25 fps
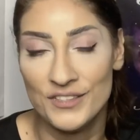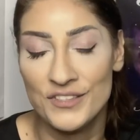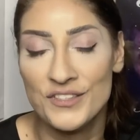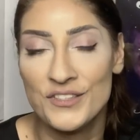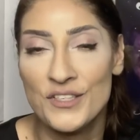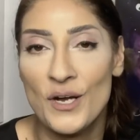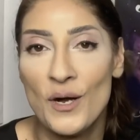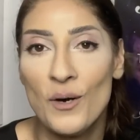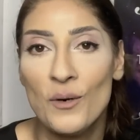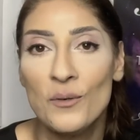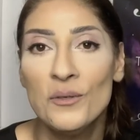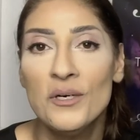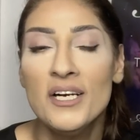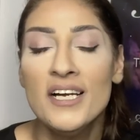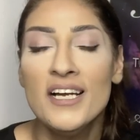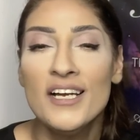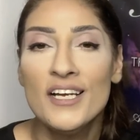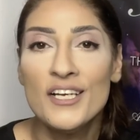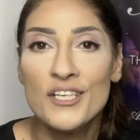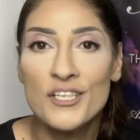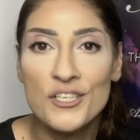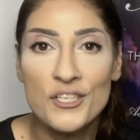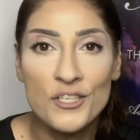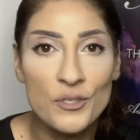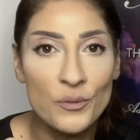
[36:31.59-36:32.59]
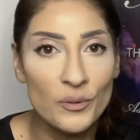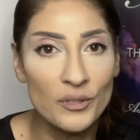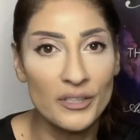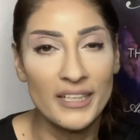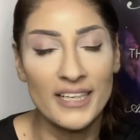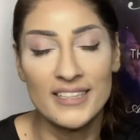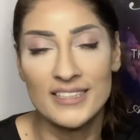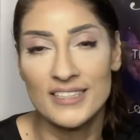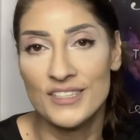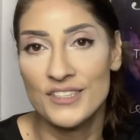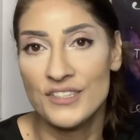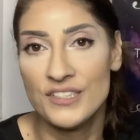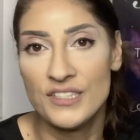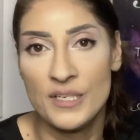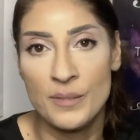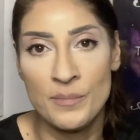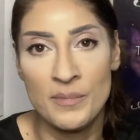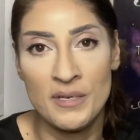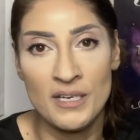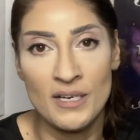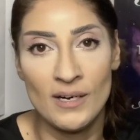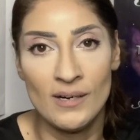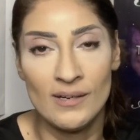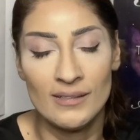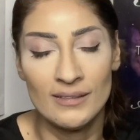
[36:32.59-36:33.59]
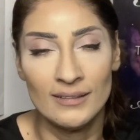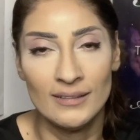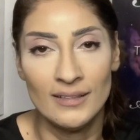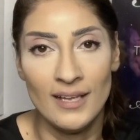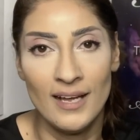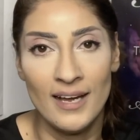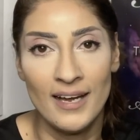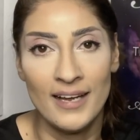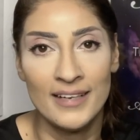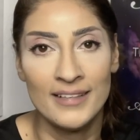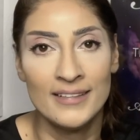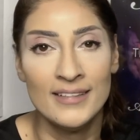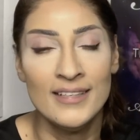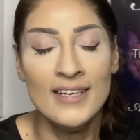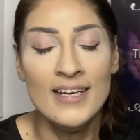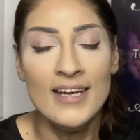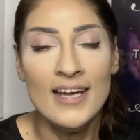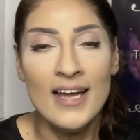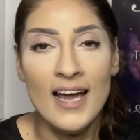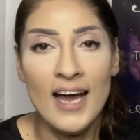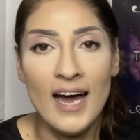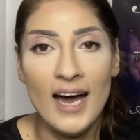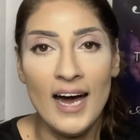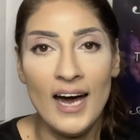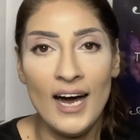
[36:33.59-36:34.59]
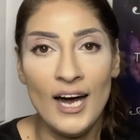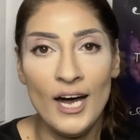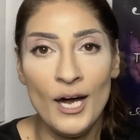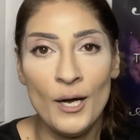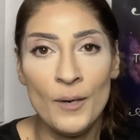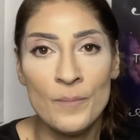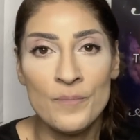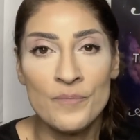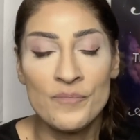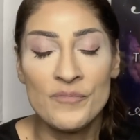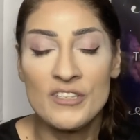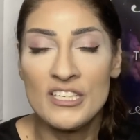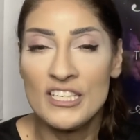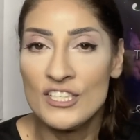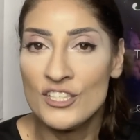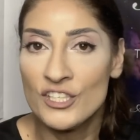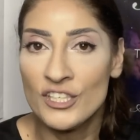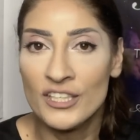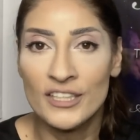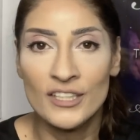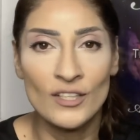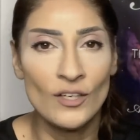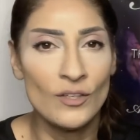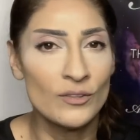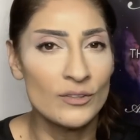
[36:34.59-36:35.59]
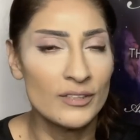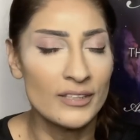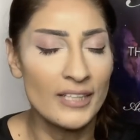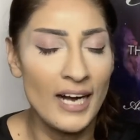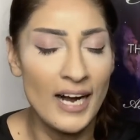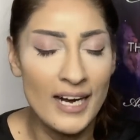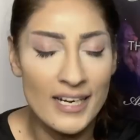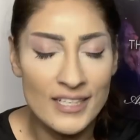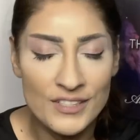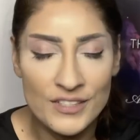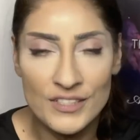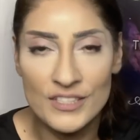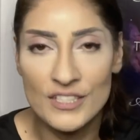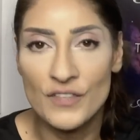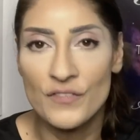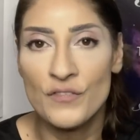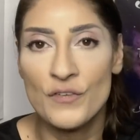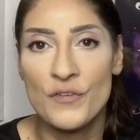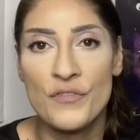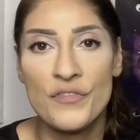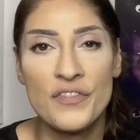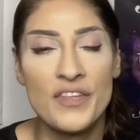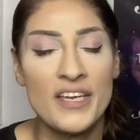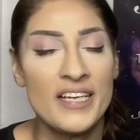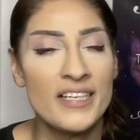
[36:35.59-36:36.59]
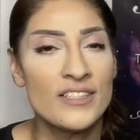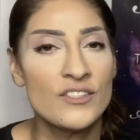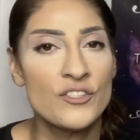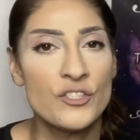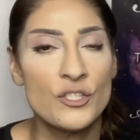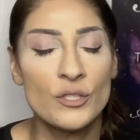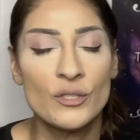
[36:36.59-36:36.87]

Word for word: So you will get to see me online um, teaching in all kinds of different things.